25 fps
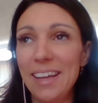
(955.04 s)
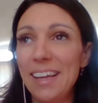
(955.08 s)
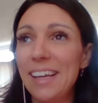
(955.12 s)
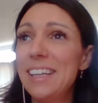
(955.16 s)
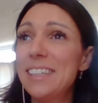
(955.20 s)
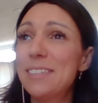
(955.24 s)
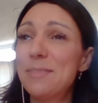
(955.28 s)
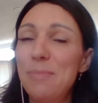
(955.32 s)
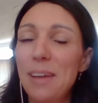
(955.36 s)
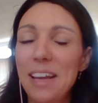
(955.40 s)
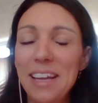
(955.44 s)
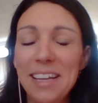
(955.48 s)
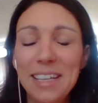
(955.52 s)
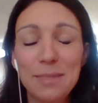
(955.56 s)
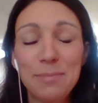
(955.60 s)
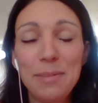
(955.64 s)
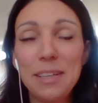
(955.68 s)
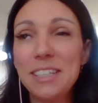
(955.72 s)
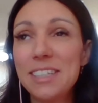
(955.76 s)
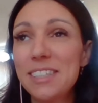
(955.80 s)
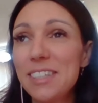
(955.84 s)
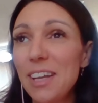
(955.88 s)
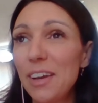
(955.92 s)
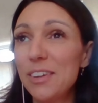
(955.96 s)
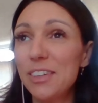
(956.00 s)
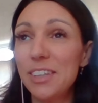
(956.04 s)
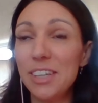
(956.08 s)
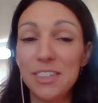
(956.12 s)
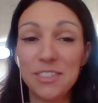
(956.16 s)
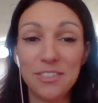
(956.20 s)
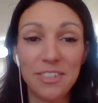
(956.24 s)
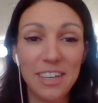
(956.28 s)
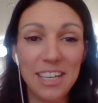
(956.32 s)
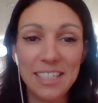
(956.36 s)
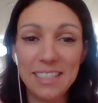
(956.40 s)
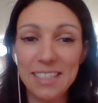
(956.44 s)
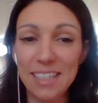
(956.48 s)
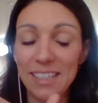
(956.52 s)
He's been, he's been so good
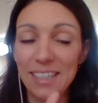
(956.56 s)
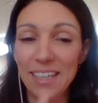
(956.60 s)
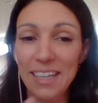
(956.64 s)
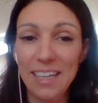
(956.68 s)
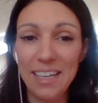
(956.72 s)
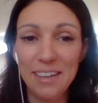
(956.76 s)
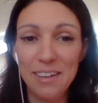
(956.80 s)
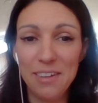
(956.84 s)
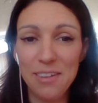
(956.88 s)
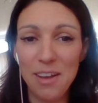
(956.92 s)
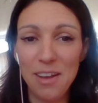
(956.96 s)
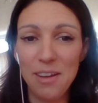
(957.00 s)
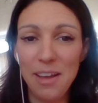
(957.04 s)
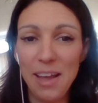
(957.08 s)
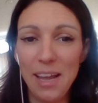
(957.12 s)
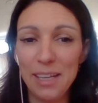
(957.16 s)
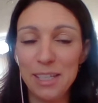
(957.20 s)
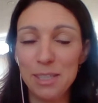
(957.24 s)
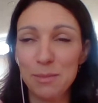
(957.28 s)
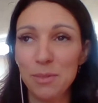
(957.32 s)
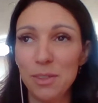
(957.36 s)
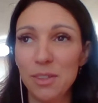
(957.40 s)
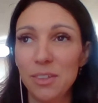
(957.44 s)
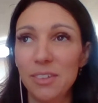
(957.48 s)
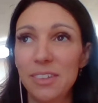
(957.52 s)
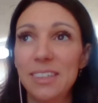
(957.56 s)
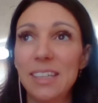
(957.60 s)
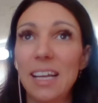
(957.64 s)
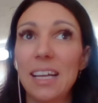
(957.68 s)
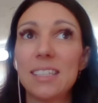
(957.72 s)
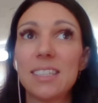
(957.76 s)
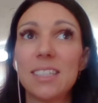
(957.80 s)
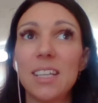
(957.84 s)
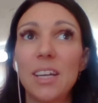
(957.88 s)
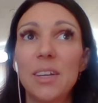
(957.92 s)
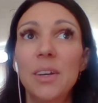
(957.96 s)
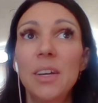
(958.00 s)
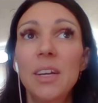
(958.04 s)
recently at, exploring that.
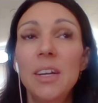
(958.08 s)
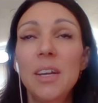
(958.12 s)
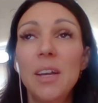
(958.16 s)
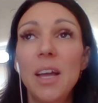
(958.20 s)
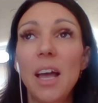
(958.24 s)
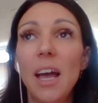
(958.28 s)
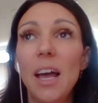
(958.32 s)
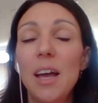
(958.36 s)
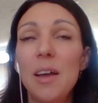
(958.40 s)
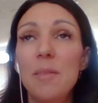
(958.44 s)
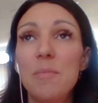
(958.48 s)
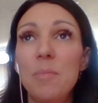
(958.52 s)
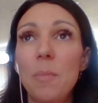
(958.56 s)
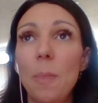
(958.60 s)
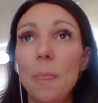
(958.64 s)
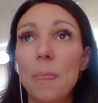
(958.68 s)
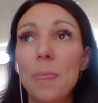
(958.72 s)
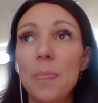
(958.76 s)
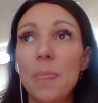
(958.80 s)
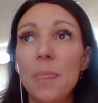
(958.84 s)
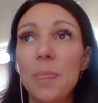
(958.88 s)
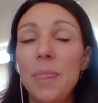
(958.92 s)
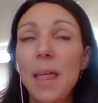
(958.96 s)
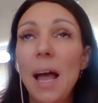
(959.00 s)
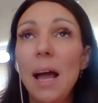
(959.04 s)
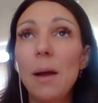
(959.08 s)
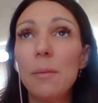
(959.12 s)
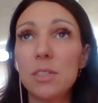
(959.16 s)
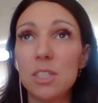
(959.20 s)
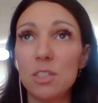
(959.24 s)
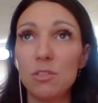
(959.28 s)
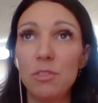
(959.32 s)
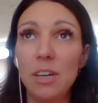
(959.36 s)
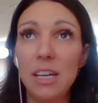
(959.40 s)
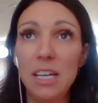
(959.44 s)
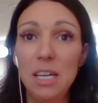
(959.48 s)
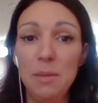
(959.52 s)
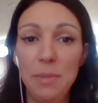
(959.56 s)
So um, that was a
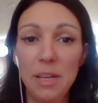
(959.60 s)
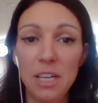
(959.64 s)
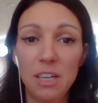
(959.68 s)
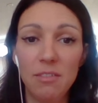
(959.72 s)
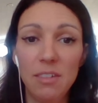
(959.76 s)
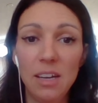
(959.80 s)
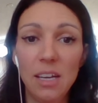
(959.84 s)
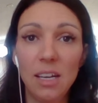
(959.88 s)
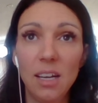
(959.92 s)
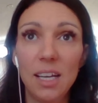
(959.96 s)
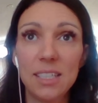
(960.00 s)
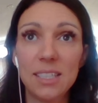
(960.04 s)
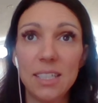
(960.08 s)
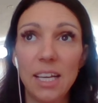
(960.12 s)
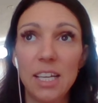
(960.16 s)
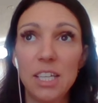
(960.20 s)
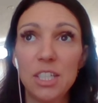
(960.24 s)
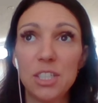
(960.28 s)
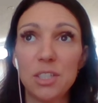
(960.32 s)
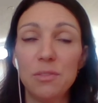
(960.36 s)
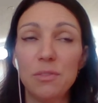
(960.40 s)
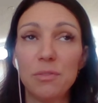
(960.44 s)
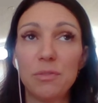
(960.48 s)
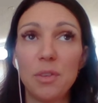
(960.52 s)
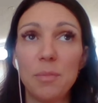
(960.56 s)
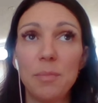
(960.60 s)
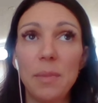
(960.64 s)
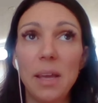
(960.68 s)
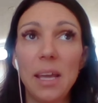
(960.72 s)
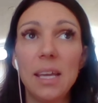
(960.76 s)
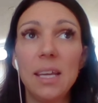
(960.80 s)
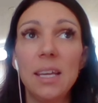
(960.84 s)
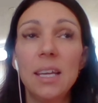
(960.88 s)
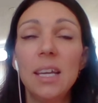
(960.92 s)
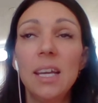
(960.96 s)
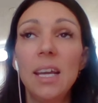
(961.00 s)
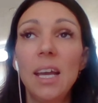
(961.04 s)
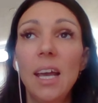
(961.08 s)
really big realization for
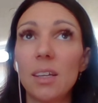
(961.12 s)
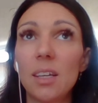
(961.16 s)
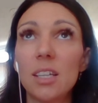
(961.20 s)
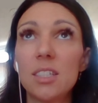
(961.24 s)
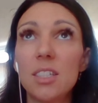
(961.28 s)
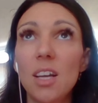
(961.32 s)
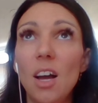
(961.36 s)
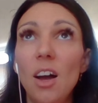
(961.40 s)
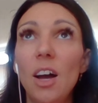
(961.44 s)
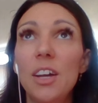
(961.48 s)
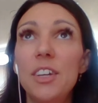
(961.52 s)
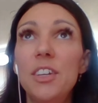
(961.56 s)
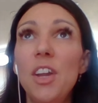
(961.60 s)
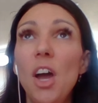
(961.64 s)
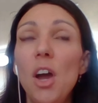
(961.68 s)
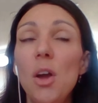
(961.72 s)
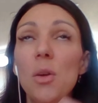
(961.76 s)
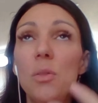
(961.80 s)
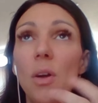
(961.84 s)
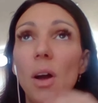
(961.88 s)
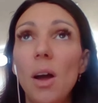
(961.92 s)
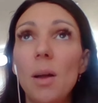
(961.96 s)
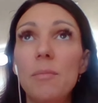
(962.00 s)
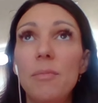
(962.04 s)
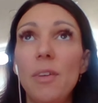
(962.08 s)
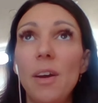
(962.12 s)
me because I know that I'm